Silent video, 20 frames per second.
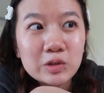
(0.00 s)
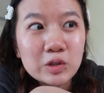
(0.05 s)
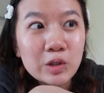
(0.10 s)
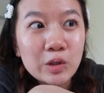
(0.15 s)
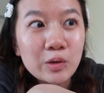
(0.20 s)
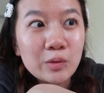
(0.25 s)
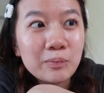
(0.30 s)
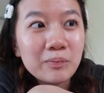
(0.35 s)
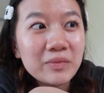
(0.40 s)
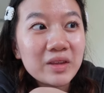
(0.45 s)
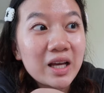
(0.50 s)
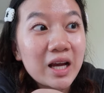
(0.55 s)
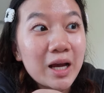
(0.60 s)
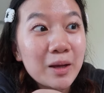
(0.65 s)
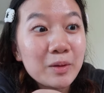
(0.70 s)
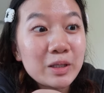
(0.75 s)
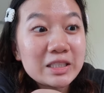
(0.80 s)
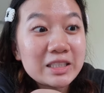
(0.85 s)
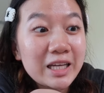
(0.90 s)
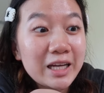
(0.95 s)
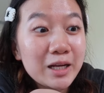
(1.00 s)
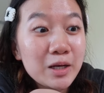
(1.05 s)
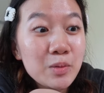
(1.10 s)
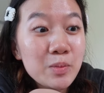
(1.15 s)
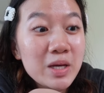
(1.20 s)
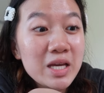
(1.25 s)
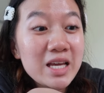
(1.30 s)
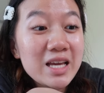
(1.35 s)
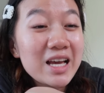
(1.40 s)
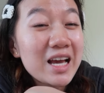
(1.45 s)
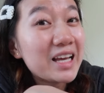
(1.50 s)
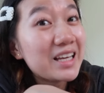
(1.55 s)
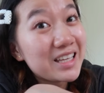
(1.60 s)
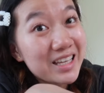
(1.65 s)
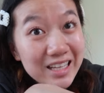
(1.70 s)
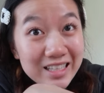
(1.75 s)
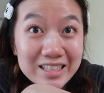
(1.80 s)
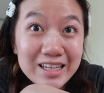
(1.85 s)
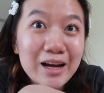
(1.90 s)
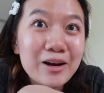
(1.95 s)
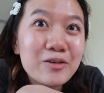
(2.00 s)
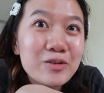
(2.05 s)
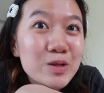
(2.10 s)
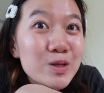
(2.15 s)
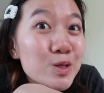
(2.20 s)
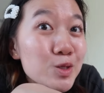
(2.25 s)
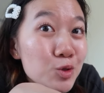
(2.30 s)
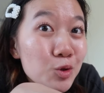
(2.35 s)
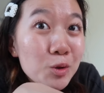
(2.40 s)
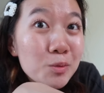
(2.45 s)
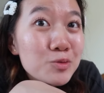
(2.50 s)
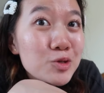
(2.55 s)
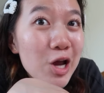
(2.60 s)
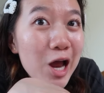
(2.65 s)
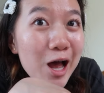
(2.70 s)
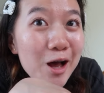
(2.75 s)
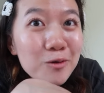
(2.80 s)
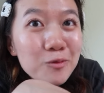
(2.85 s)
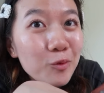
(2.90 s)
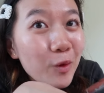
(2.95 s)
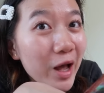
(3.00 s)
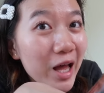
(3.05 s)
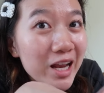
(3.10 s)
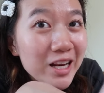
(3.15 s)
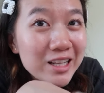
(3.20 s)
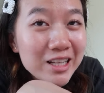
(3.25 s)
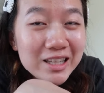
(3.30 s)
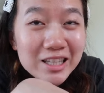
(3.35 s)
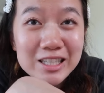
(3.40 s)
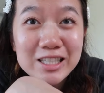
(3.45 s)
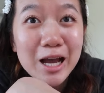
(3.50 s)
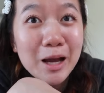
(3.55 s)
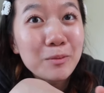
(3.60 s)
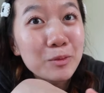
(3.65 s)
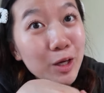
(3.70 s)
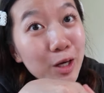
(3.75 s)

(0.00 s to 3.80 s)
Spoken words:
So I'm excited to be kicked out of this group chat when the time